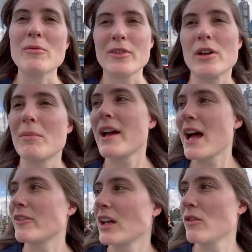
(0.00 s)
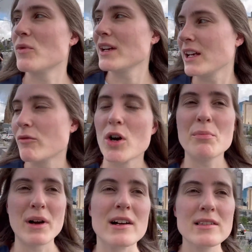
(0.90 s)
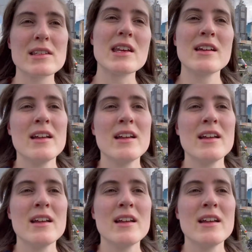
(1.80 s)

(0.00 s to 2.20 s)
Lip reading: for it by having a really robust,